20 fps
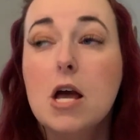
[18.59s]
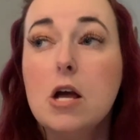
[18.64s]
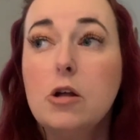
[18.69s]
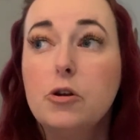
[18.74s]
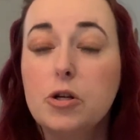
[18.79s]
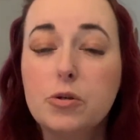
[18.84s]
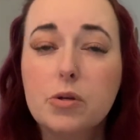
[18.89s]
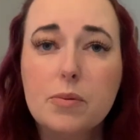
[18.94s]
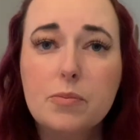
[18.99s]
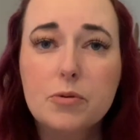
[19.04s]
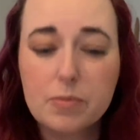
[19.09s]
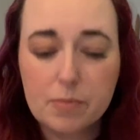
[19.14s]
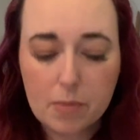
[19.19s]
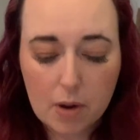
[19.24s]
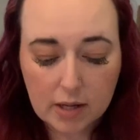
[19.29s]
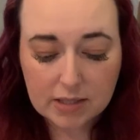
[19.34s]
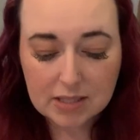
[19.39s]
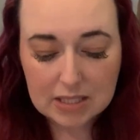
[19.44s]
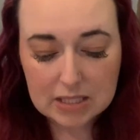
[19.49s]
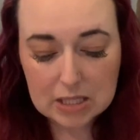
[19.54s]
description
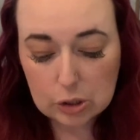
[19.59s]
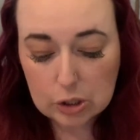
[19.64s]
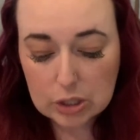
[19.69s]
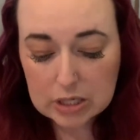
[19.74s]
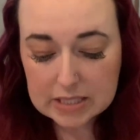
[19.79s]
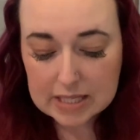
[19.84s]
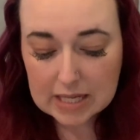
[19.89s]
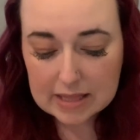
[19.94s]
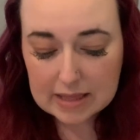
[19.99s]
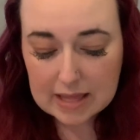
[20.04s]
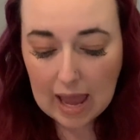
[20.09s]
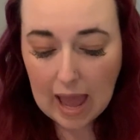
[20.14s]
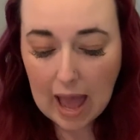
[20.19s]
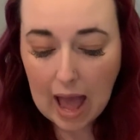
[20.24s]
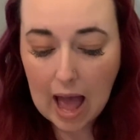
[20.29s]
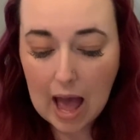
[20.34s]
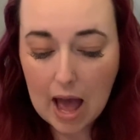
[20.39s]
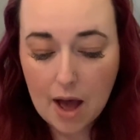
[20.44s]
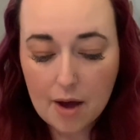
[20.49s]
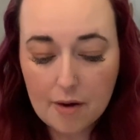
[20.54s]
box because it looks like they
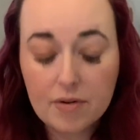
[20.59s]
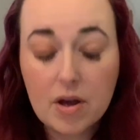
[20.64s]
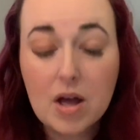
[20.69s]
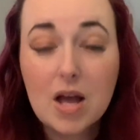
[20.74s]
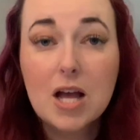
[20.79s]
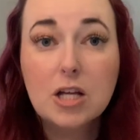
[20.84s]
have